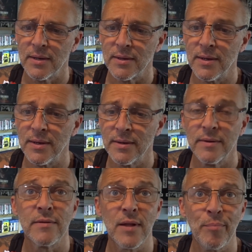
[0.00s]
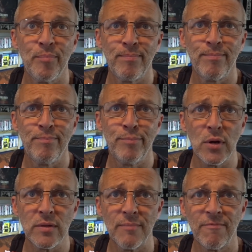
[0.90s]
Yeah, so that
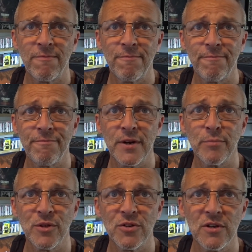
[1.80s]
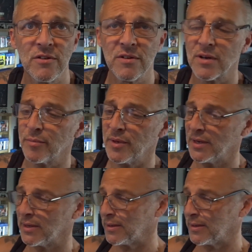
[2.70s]
bugged the friggin' bejesus out of me.